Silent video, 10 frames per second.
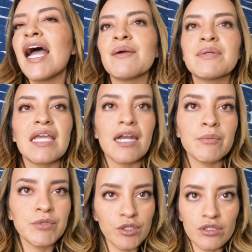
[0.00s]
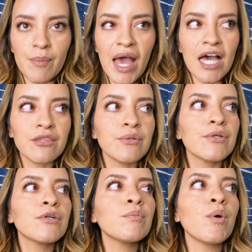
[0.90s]
I would get up to use the
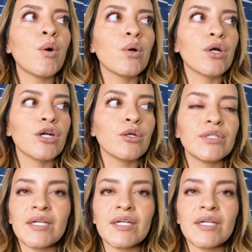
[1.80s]
bathroom or go